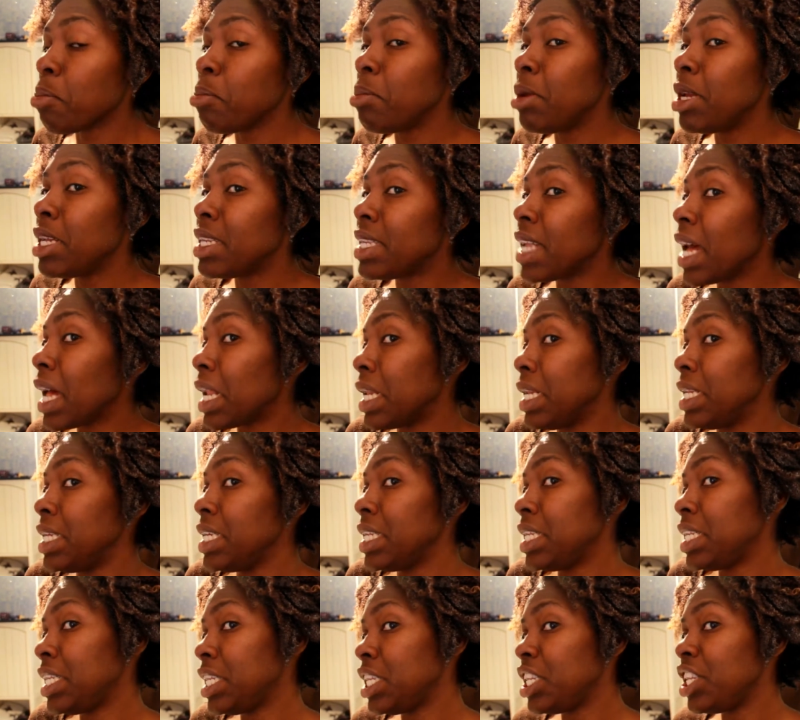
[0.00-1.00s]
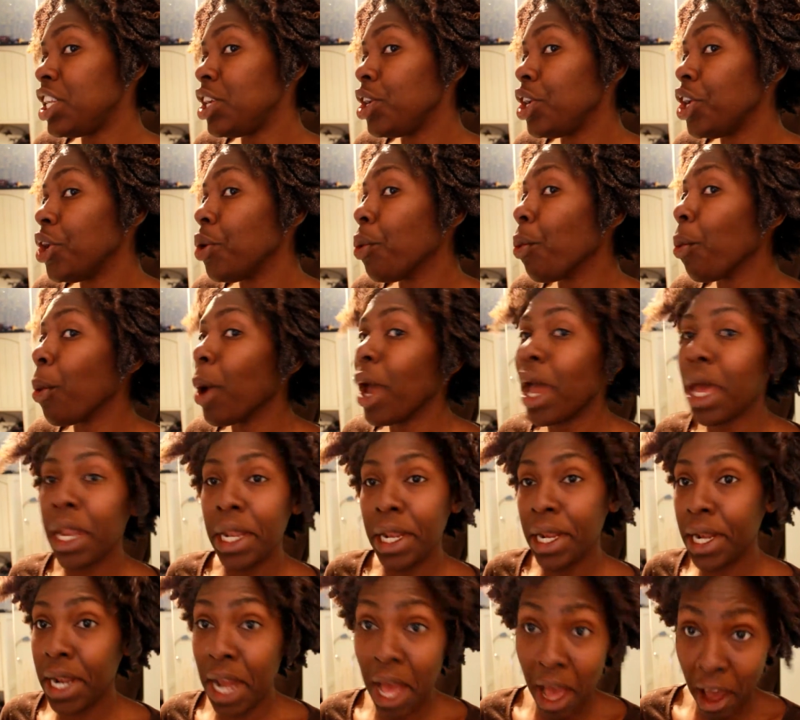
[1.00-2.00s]
me to at least see where I
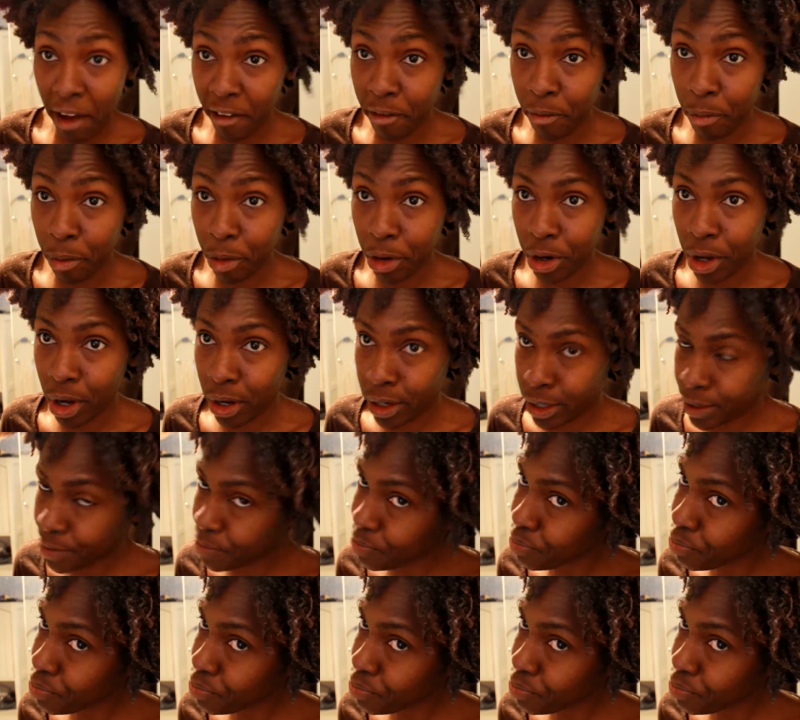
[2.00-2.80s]
didn't have product.